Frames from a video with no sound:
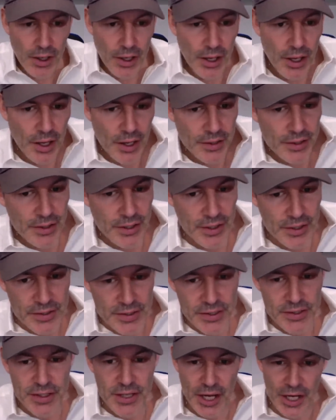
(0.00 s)
And
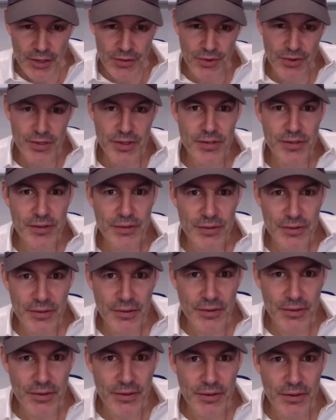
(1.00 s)
this is dangerous.
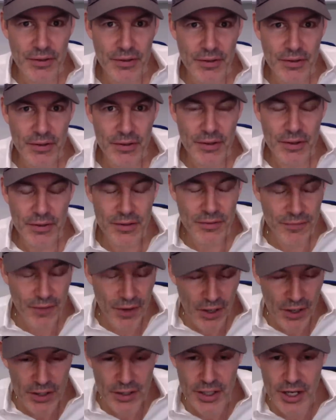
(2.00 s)
This is
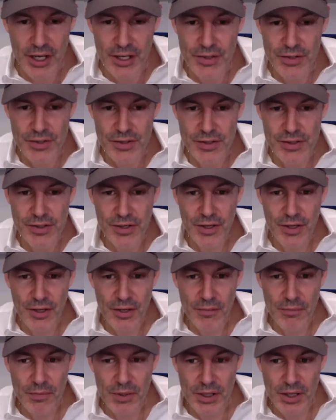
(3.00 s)
very dangerous
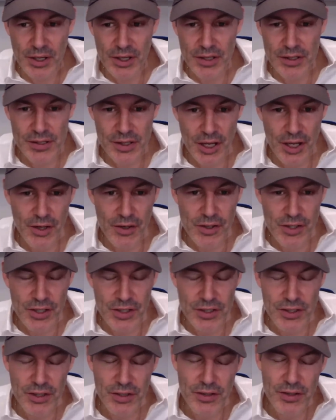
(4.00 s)
because energy
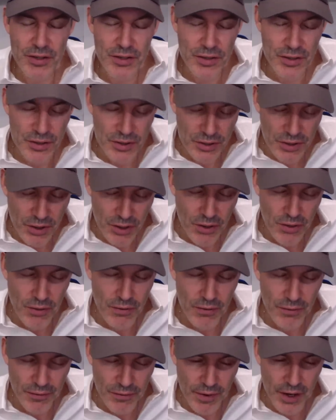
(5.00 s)
is just
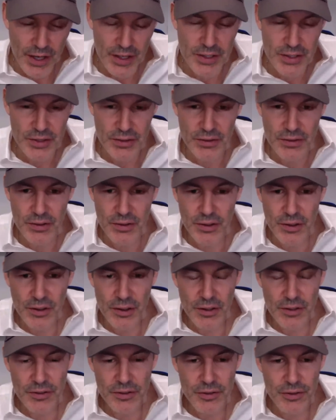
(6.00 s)
so vital
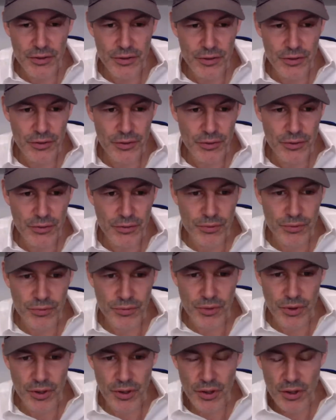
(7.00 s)
to
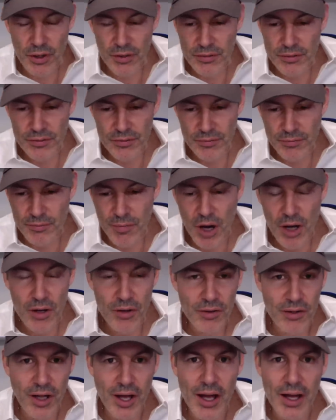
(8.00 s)
uh,
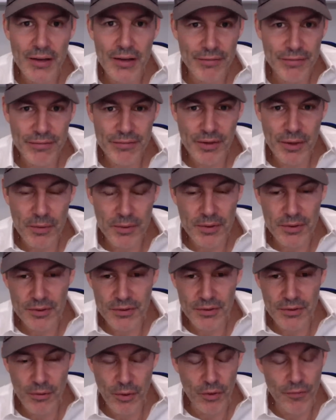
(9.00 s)
modern life. I
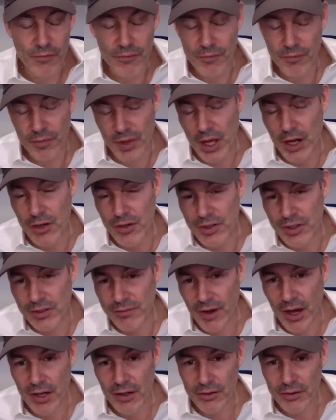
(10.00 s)
mean, well, energy is
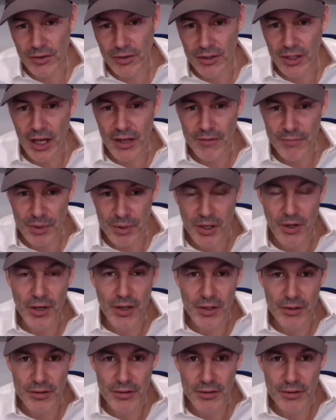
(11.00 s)
vital to life, period.